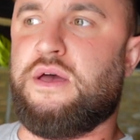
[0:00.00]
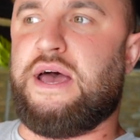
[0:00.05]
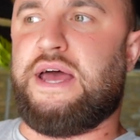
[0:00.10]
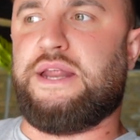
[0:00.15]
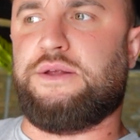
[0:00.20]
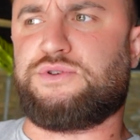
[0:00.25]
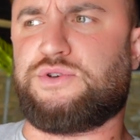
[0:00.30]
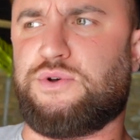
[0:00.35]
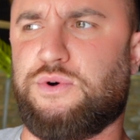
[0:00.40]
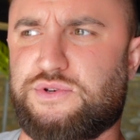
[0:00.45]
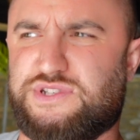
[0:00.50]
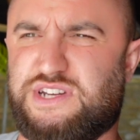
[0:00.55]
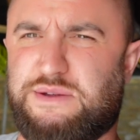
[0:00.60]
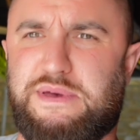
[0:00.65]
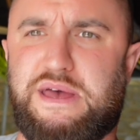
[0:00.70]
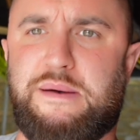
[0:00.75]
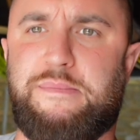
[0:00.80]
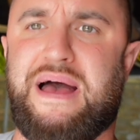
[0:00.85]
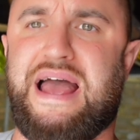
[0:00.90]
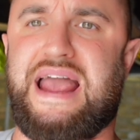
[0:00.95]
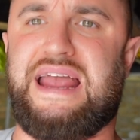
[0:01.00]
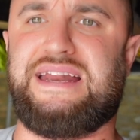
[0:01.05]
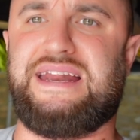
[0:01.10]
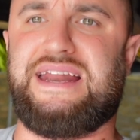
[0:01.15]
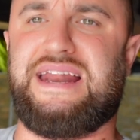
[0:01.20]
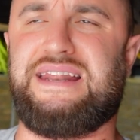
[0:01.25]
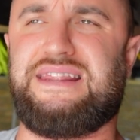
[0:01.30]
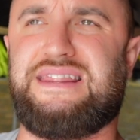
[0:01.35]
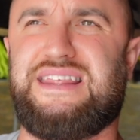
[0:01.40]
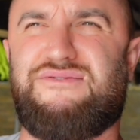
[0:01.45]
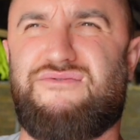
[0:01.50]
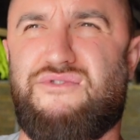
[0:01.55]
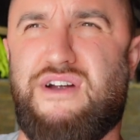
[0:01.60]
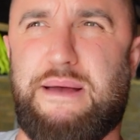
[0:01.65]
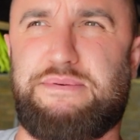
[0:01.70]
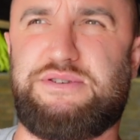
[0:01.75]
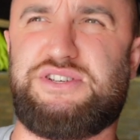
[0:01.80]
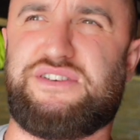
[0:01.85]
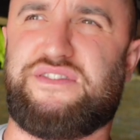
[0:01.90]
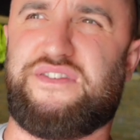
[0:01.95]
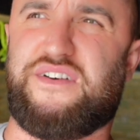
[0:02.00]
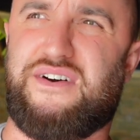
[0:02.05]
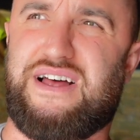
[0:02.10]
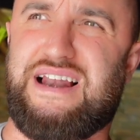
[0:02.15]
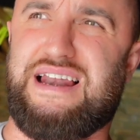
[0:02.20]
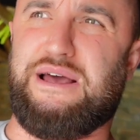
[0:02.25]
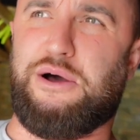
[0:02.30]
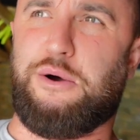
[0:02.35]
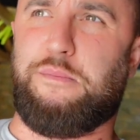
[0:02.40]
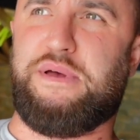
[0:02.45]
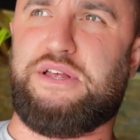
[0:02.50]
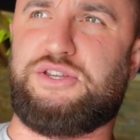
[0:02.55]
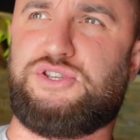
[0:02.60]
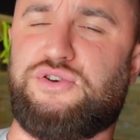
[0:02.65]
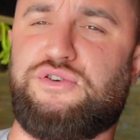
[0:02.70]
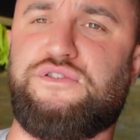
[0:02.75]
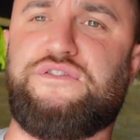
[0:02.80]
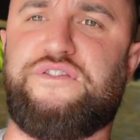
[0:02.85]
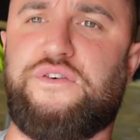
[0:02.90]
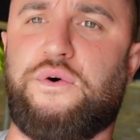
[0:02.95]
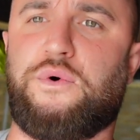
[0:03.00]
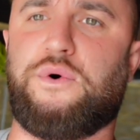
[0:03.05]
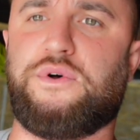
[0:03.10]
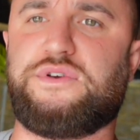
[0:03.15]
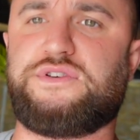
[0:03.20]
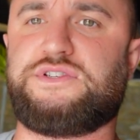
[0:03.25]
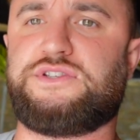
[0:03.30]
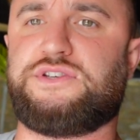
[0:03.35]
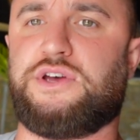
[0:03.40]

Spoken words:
and it was causing a bit of pain, and the reps just felt a little bit too forced.